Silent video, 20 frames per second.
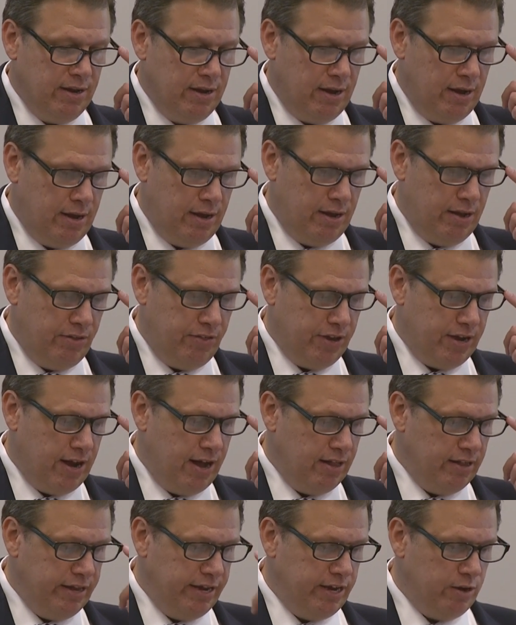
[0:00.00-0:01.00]
The
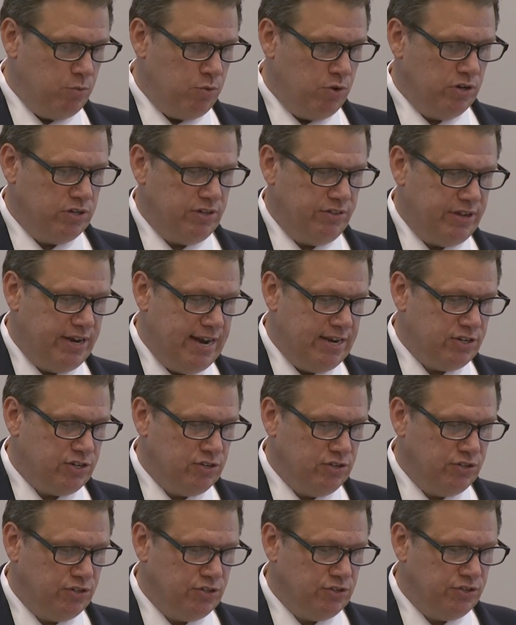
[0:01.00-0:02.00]
colleague had worked at the
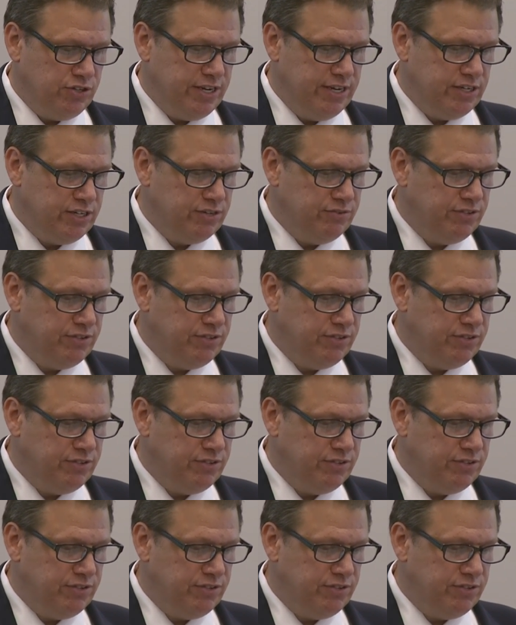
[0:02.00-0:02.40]
National Association